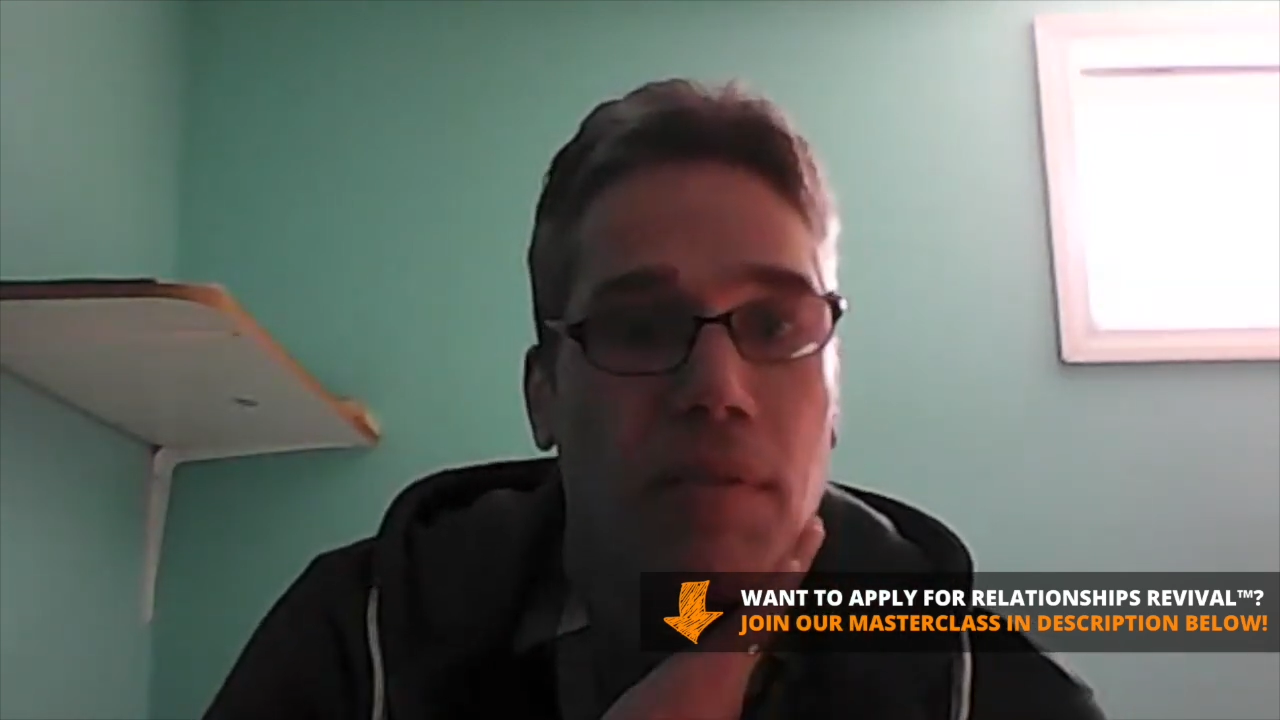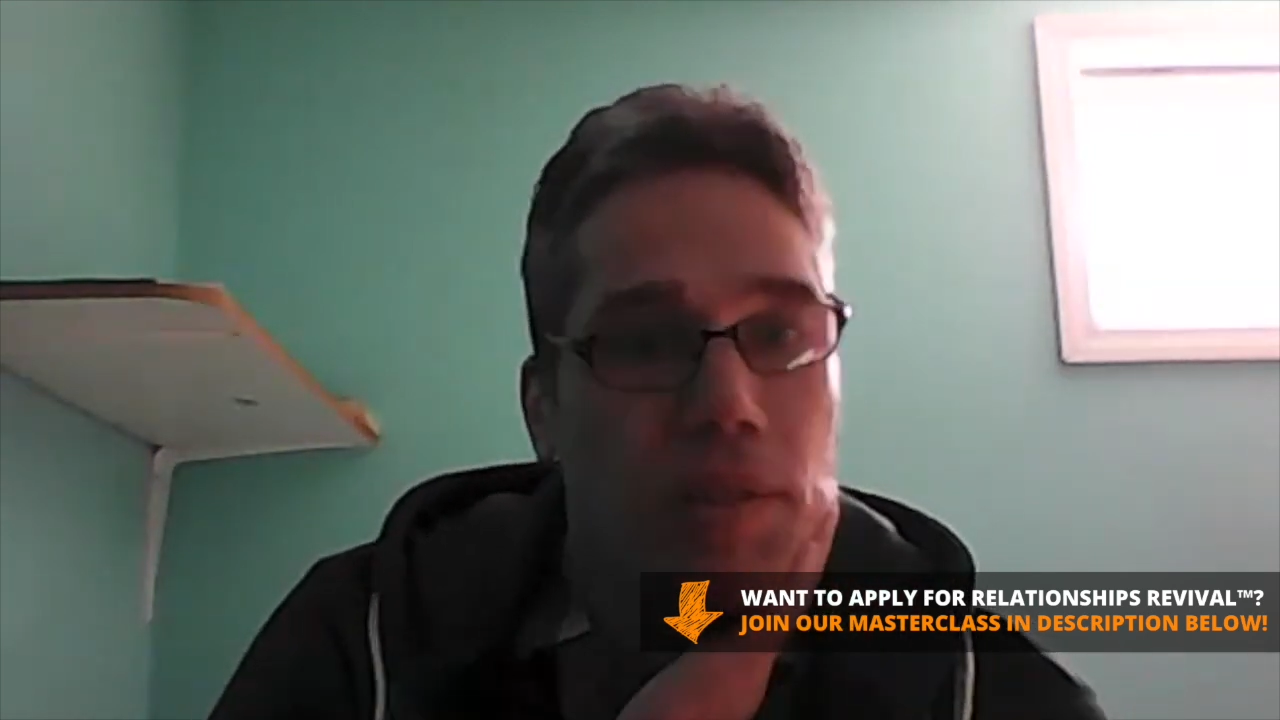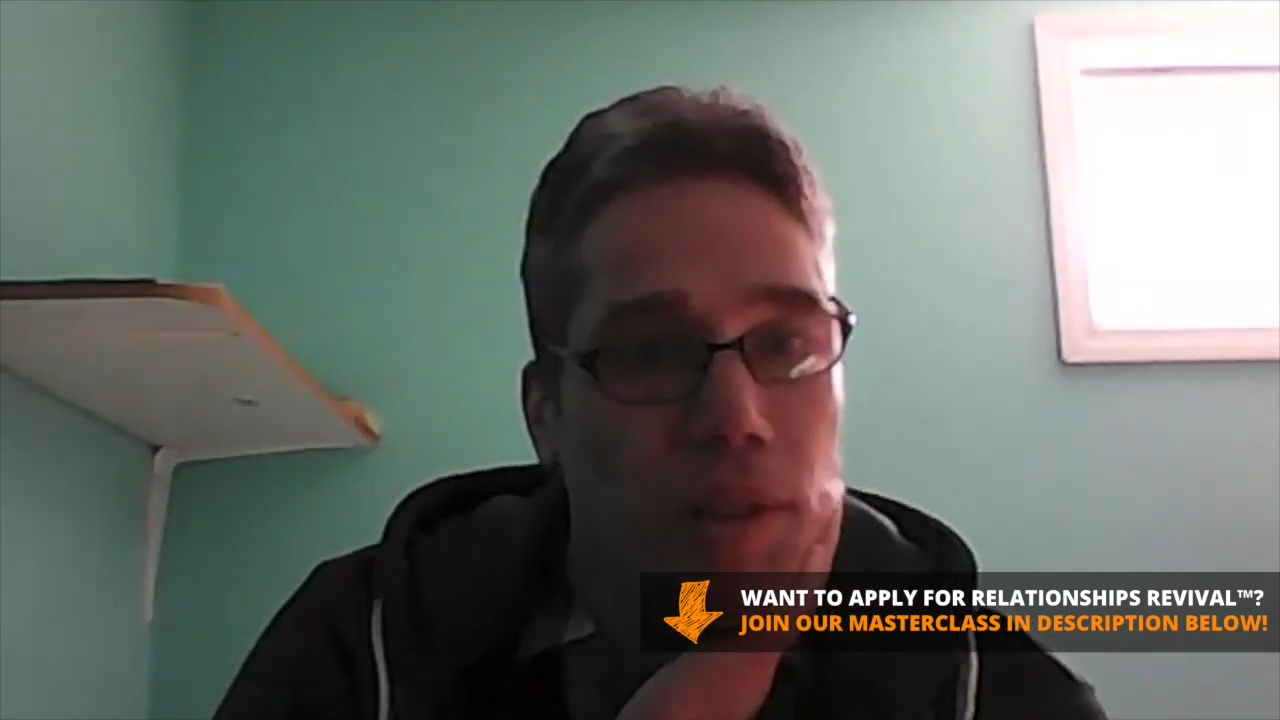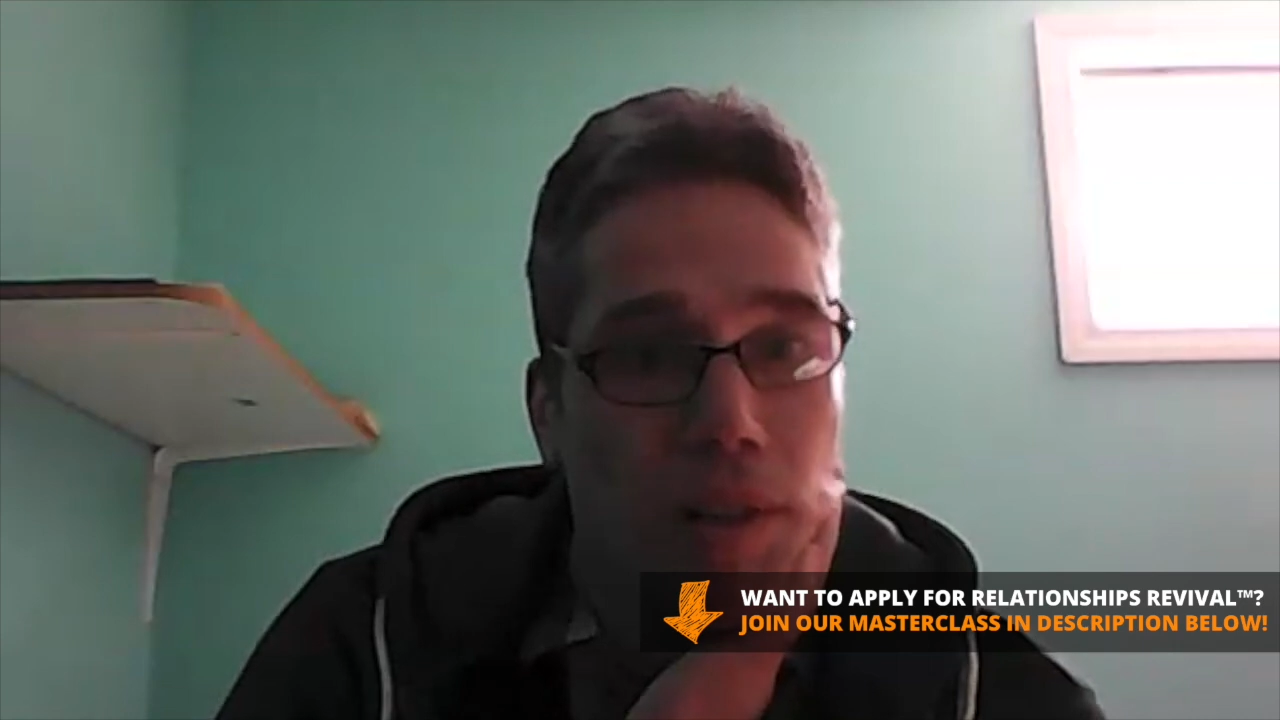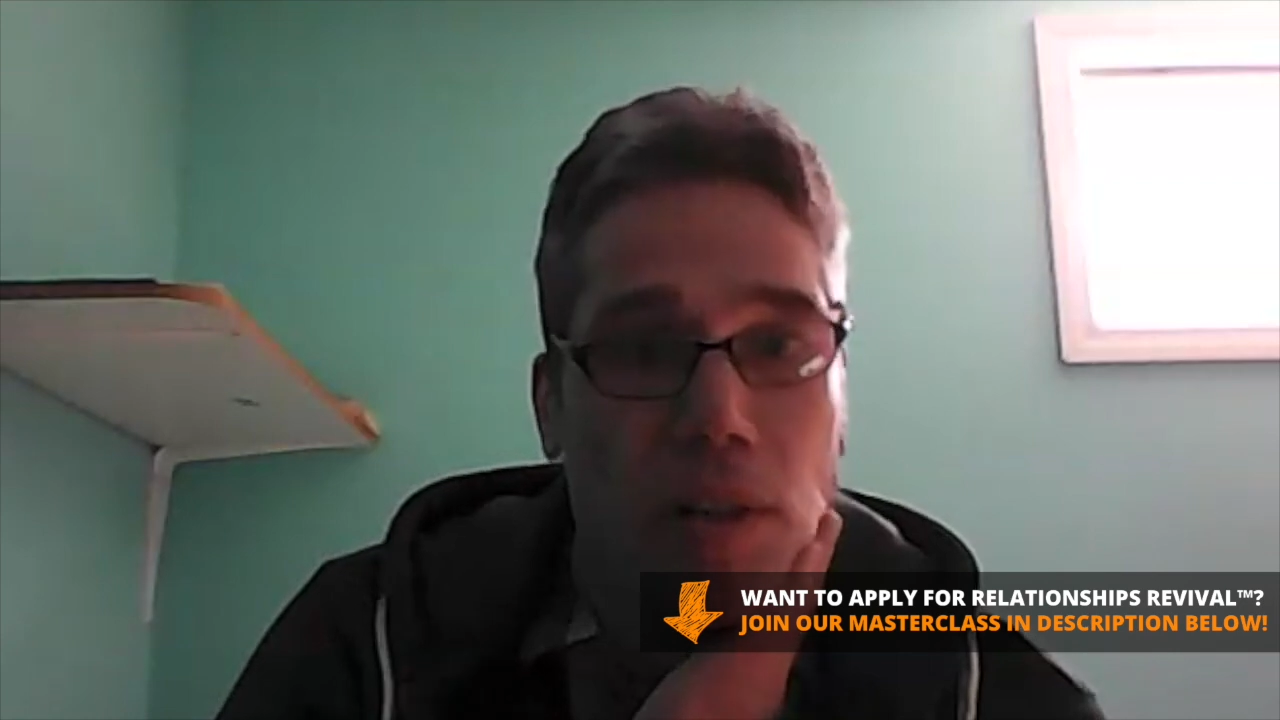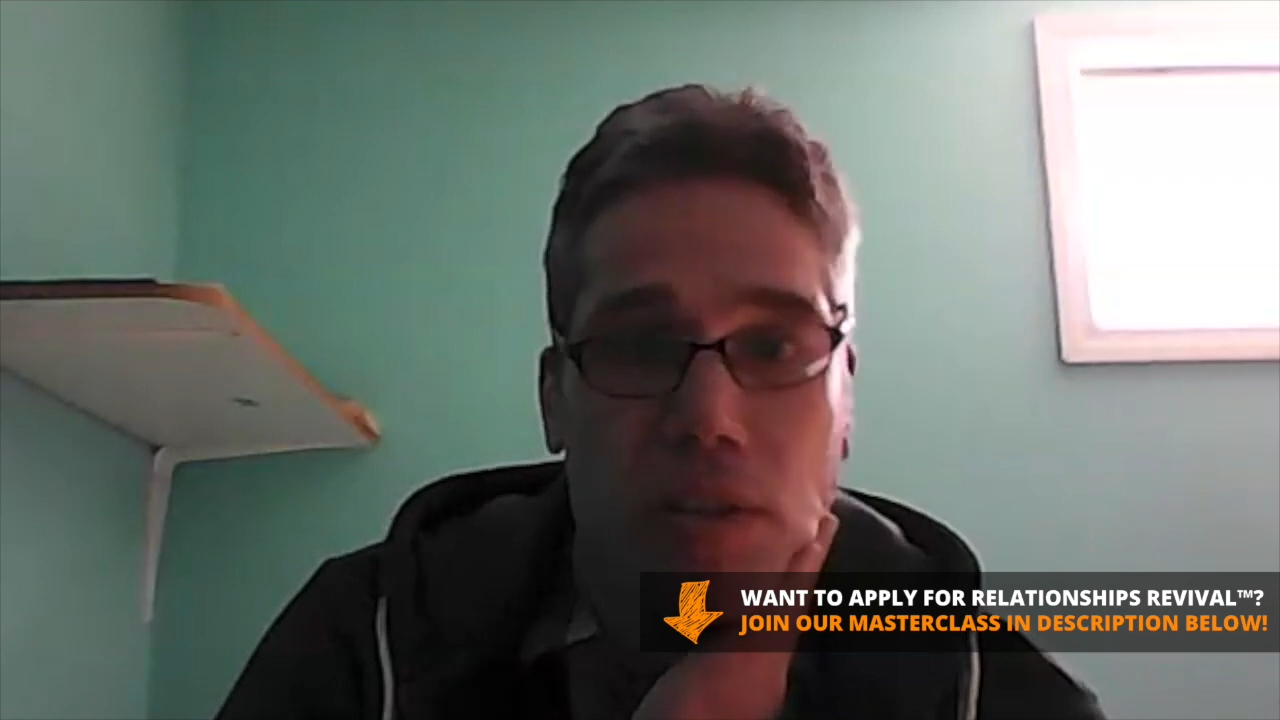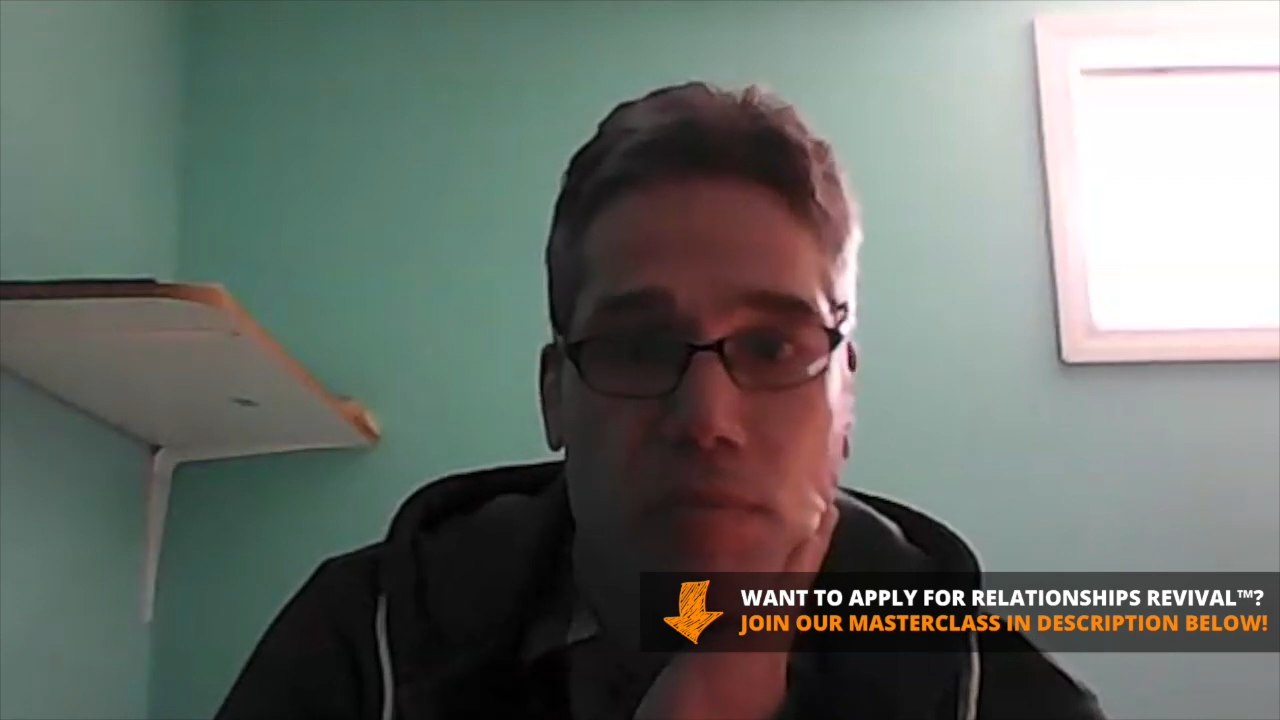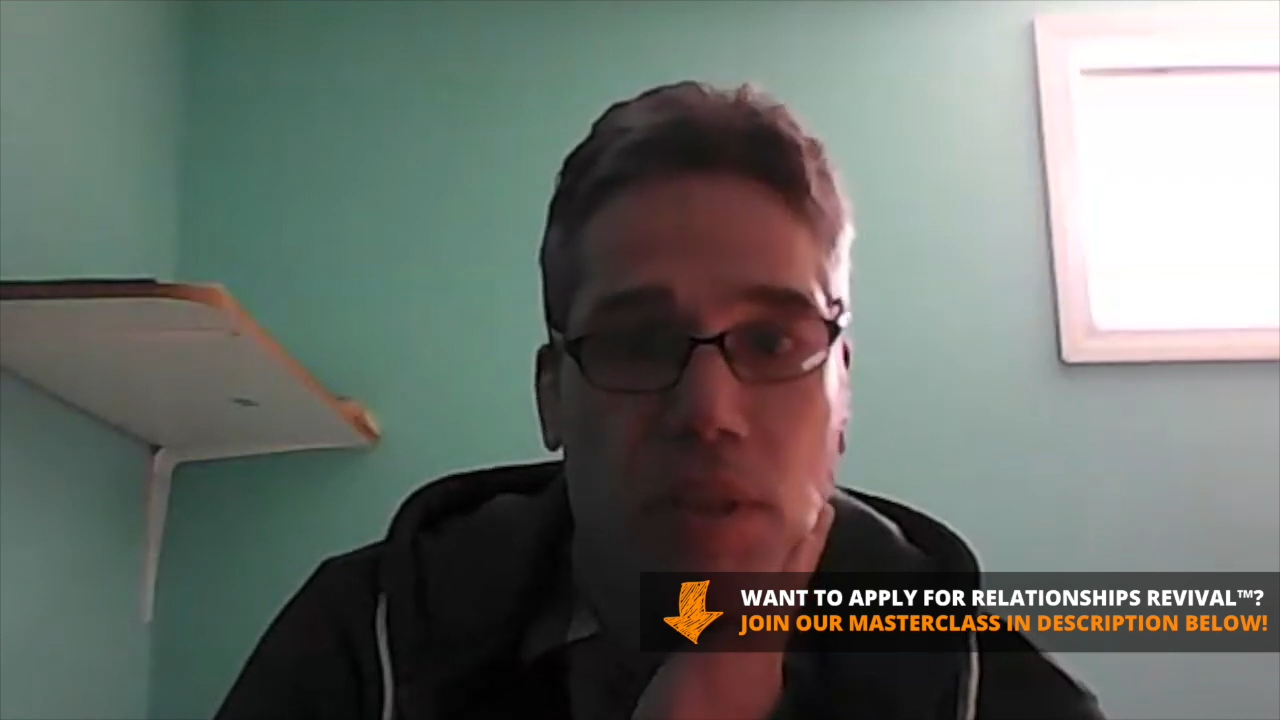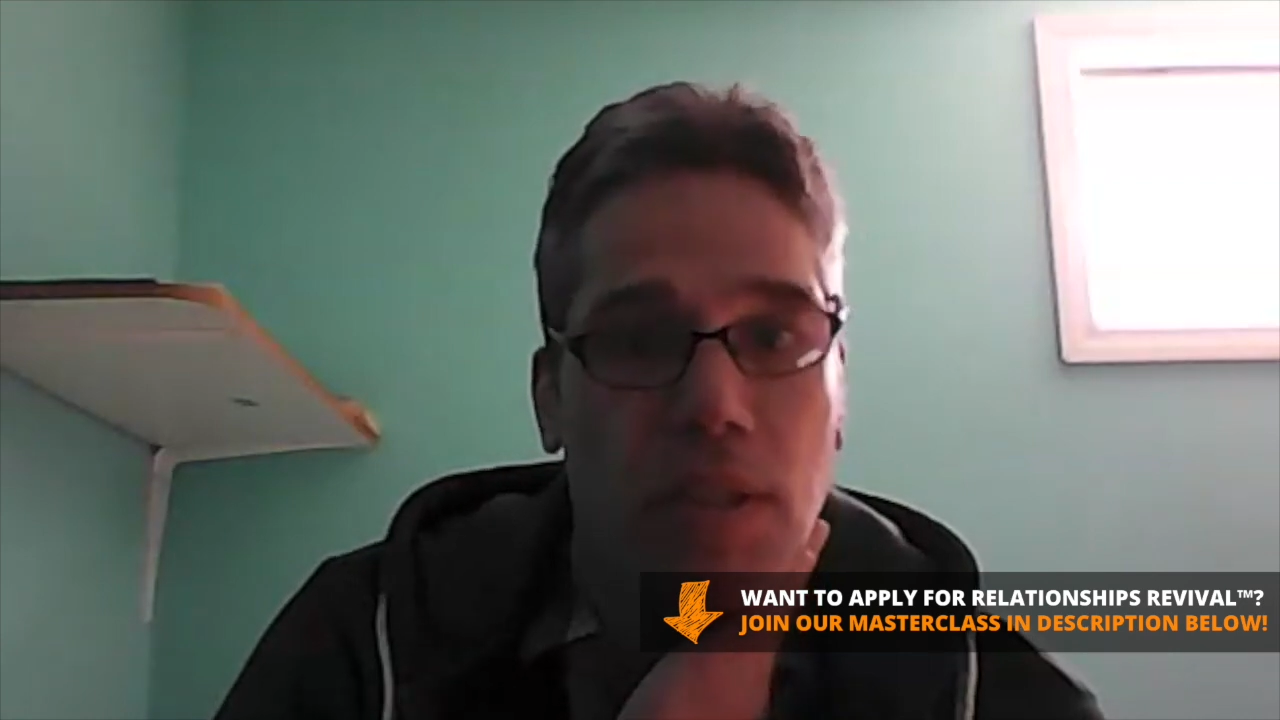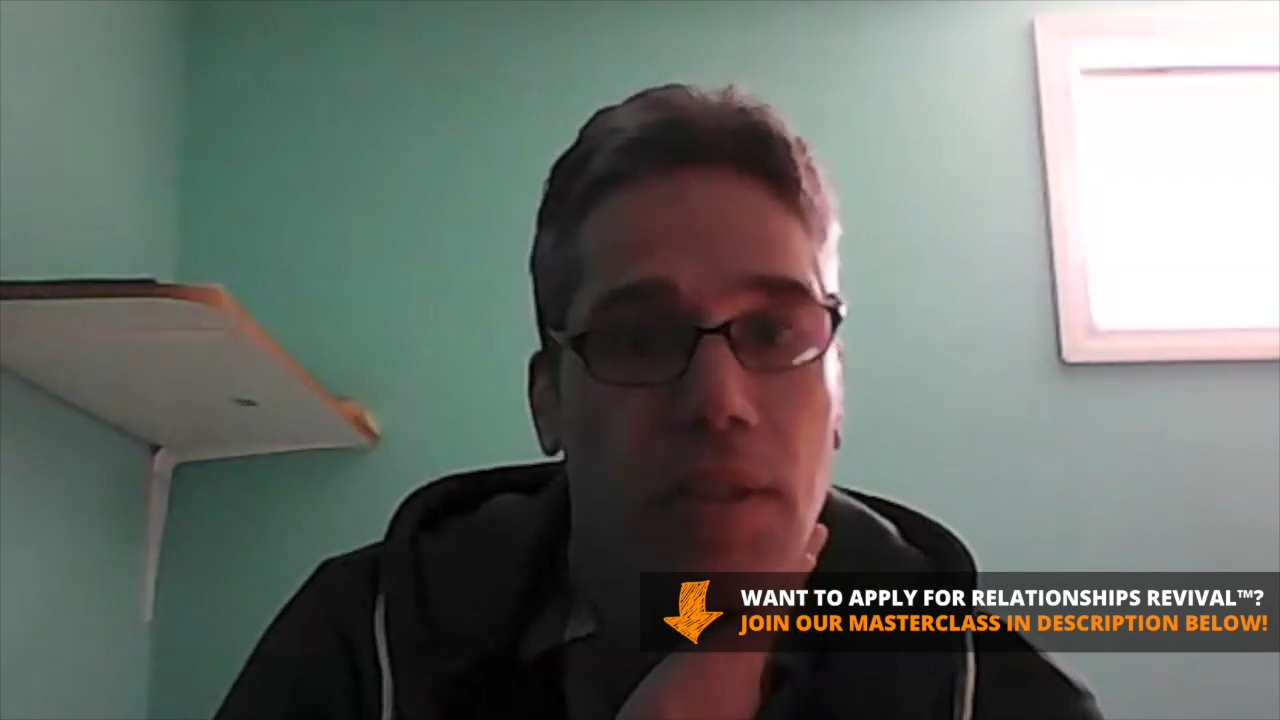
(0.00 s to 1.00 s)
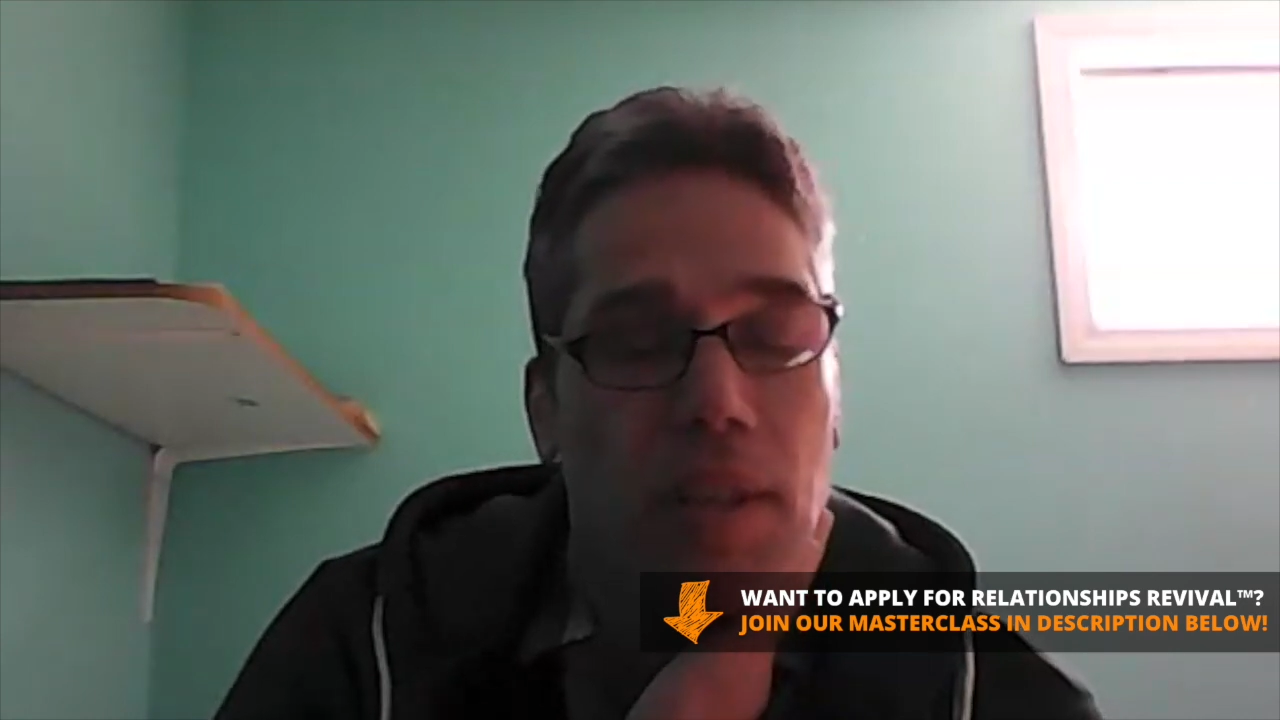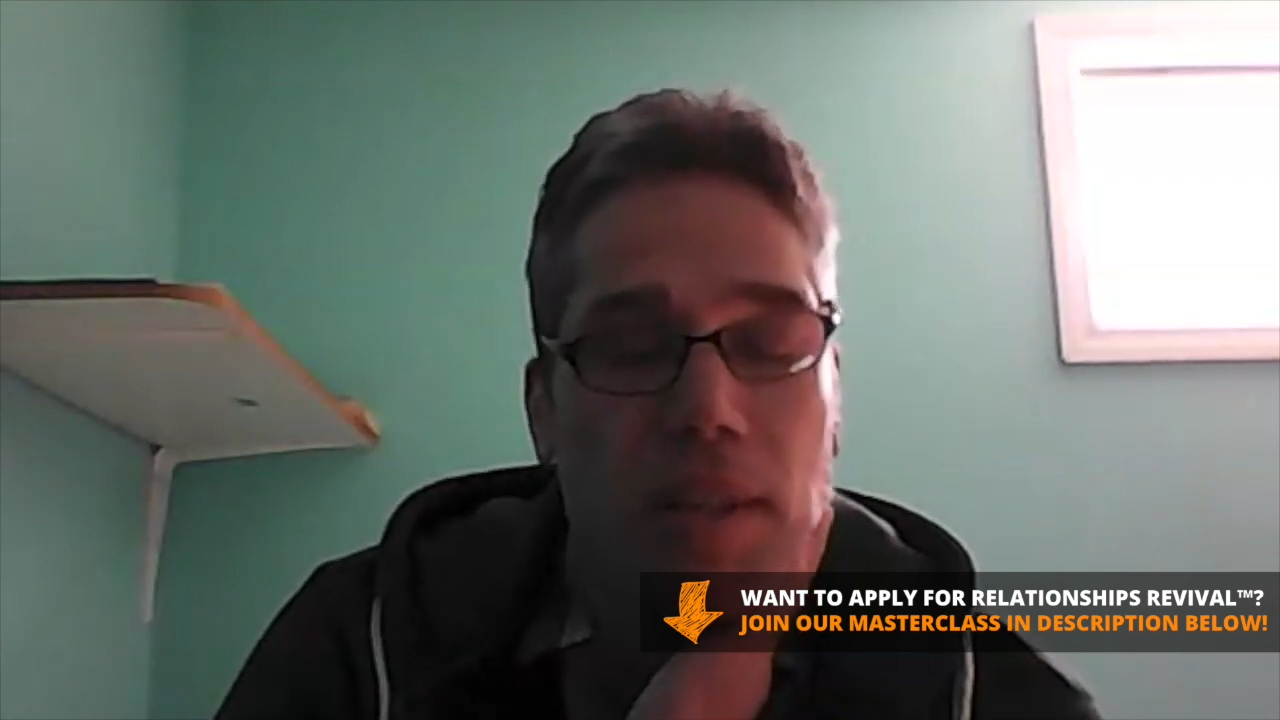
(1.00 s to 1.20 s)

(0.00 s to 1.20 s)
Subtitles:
their husband,